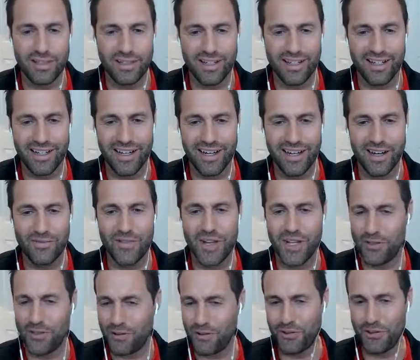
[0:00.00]
I'm not
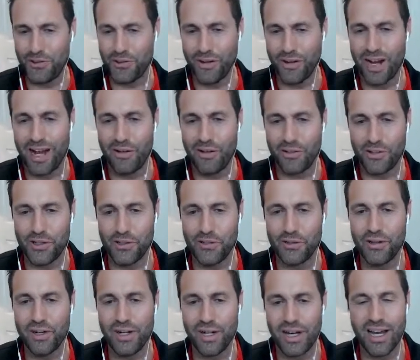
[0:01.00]
too sure how
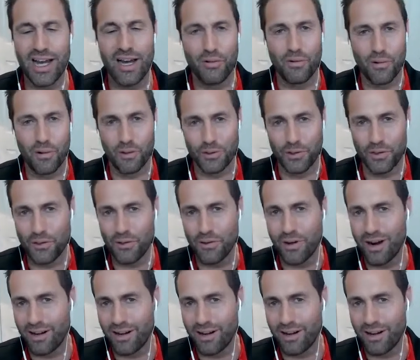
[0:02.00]
old you are, Ian.